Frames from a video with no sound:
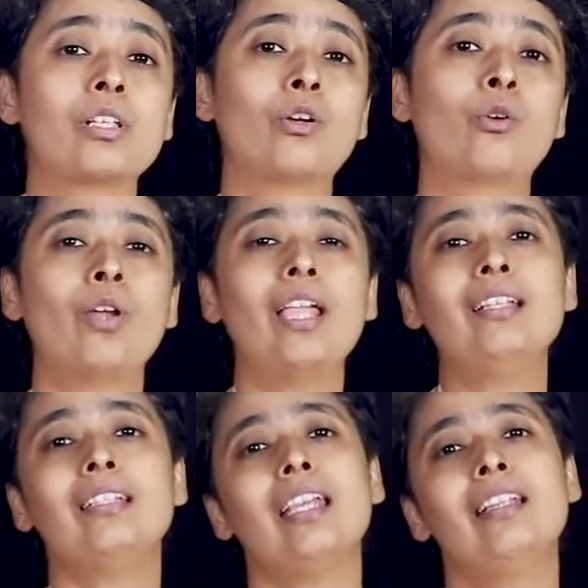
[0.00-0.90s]
a
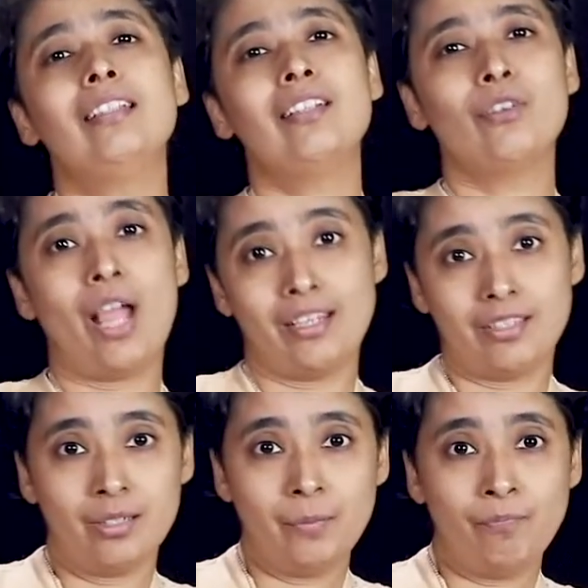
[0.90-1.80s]
great Indian
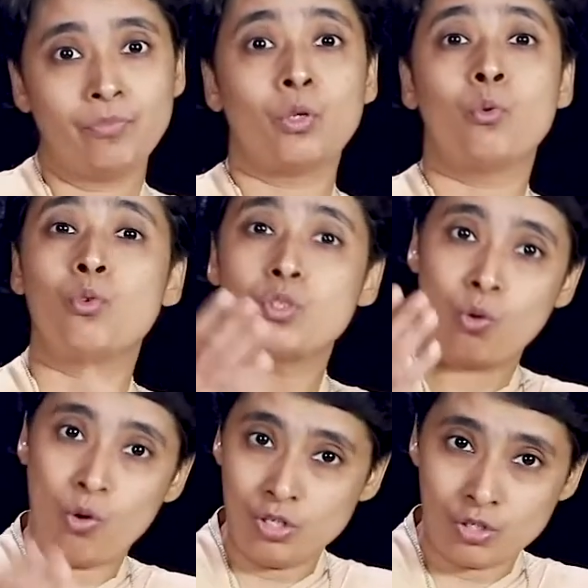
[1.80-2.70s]
writer who is
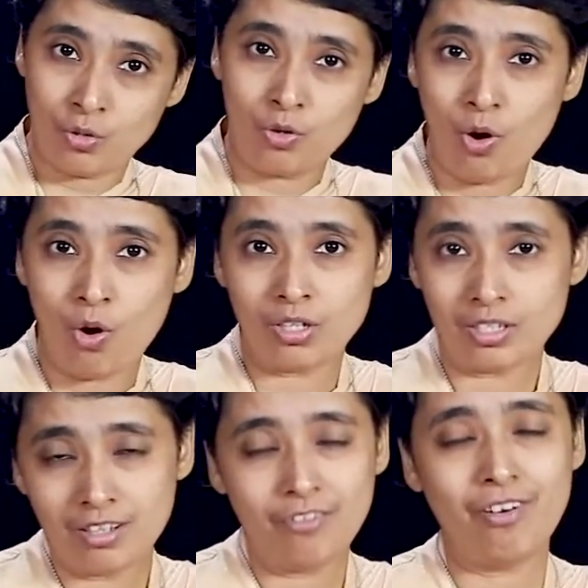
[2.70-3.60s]
also called
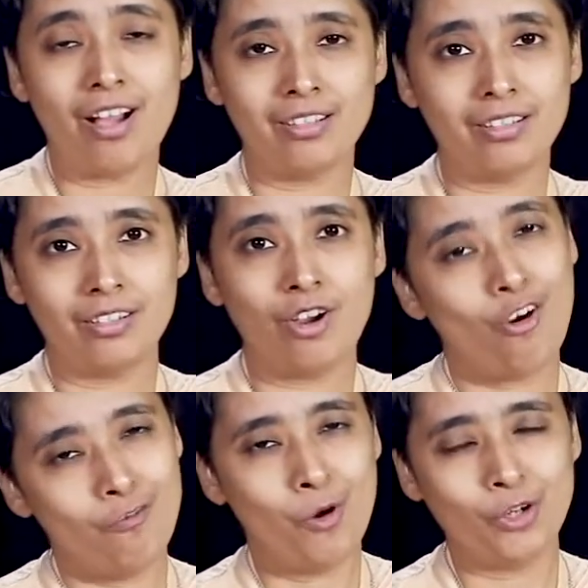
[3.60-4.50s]
the father
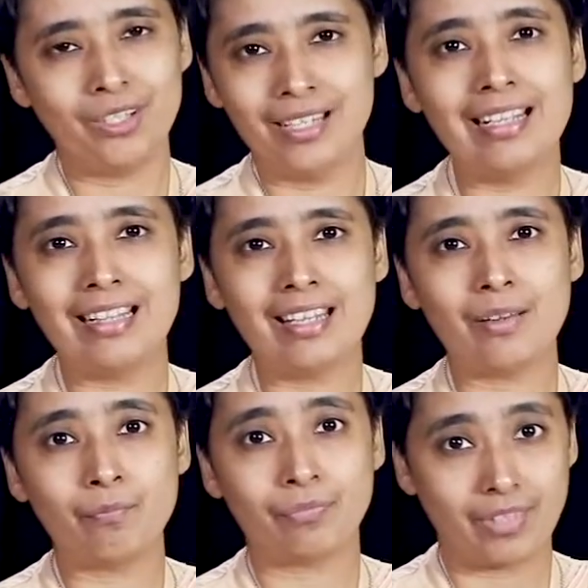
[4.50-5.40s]
of modern Hindi,
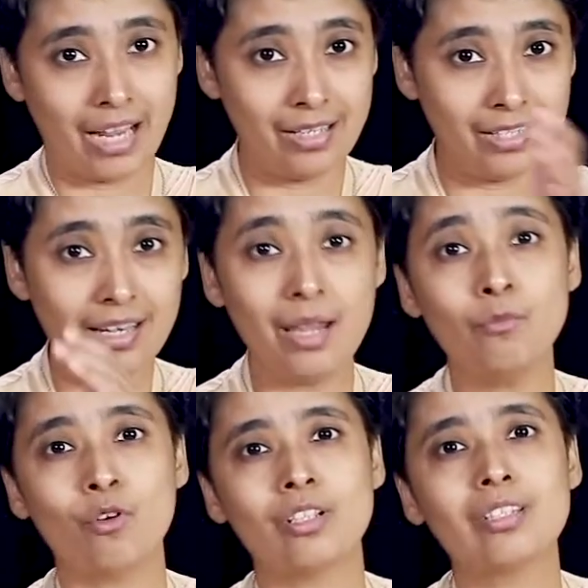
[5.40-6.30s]
and his name
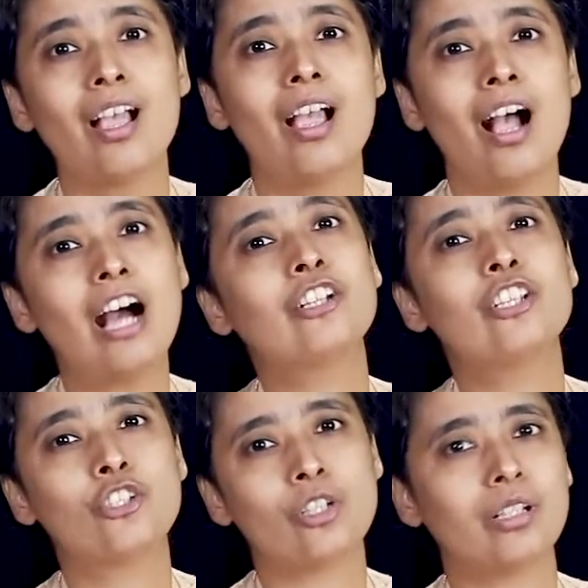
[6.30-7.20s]
was
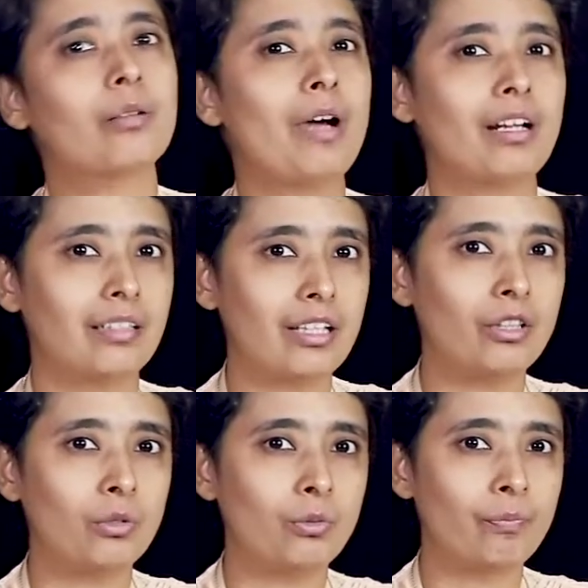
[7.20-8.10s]
Harish Chandra
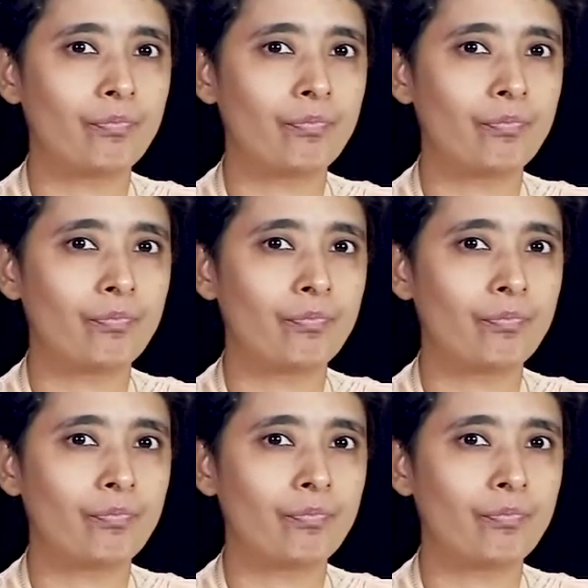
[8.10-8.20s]
Bhartendu.